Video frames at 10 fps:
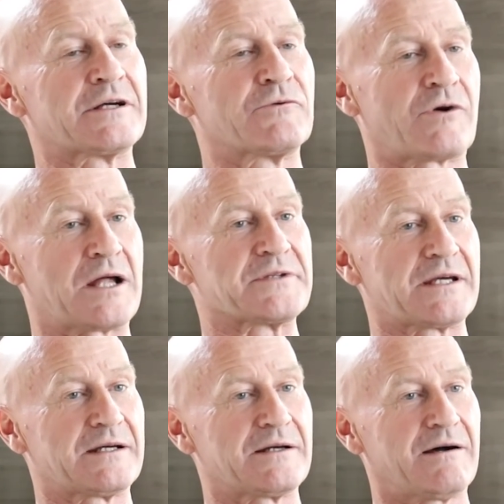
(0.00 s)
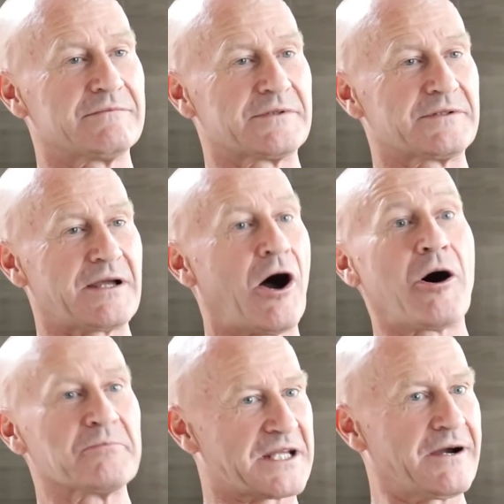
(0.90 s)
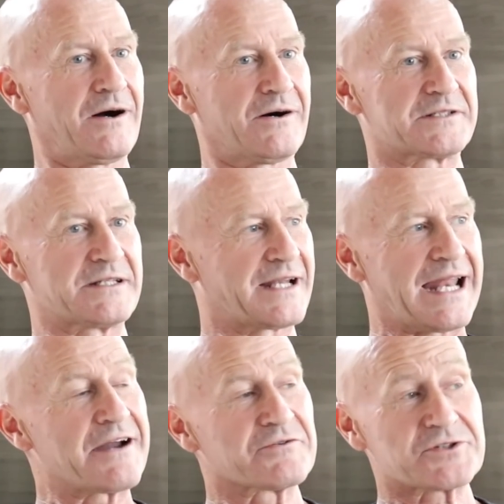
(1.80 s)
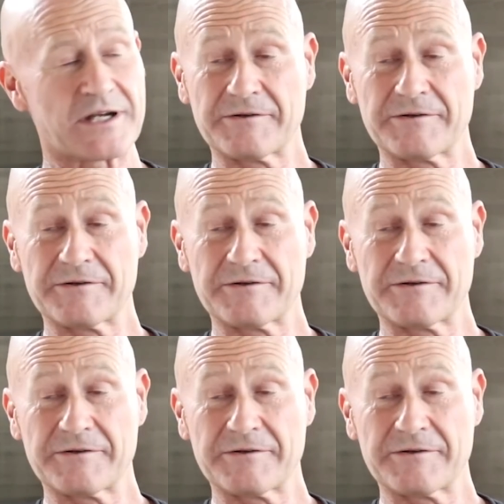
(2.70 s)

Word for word: that were under armed guard in the lounge.